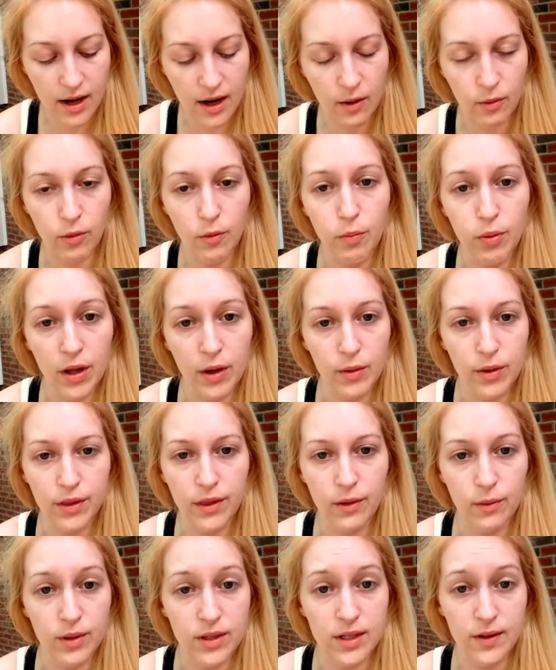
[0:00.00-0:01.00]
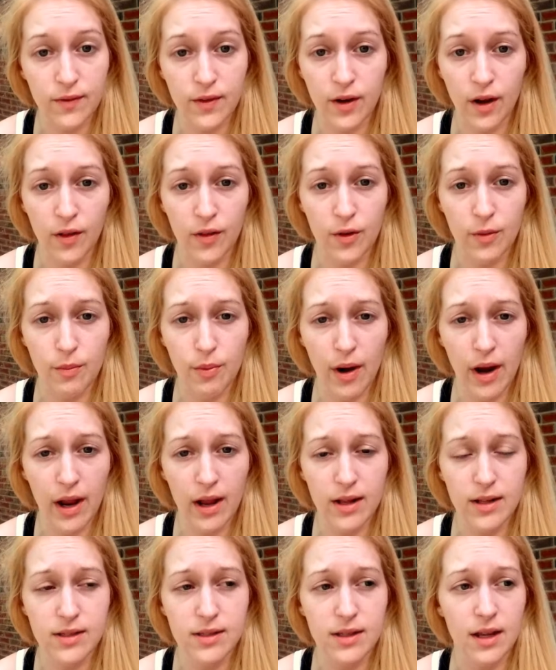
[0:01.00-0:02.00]
and I will play with it with different other
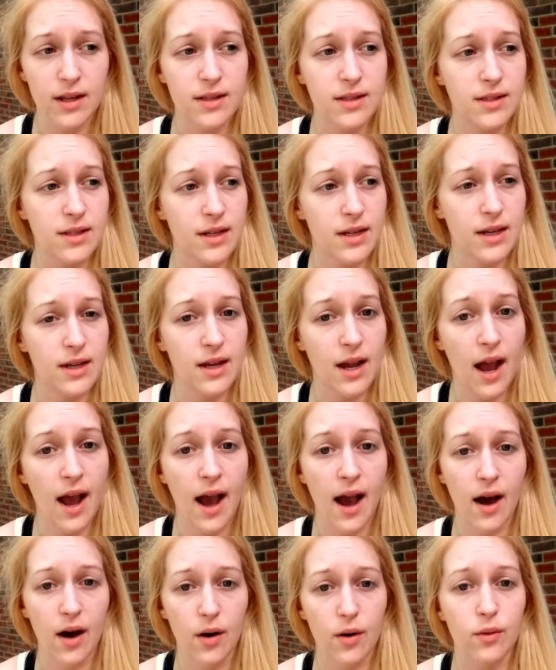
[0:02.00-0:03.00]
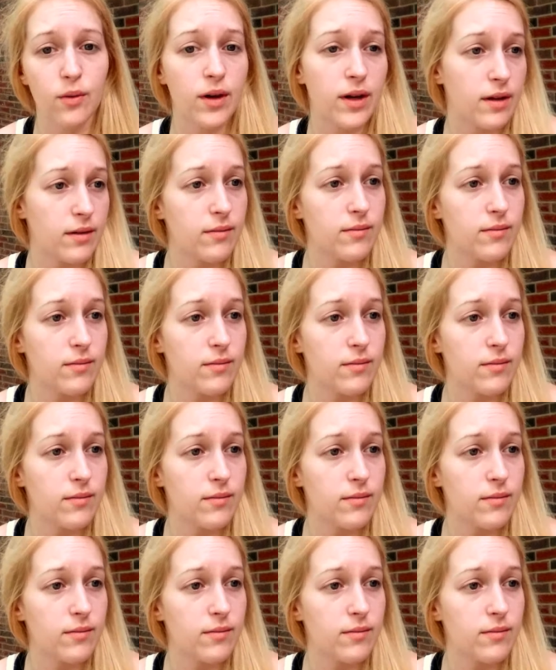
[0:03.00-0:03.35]
brands and see how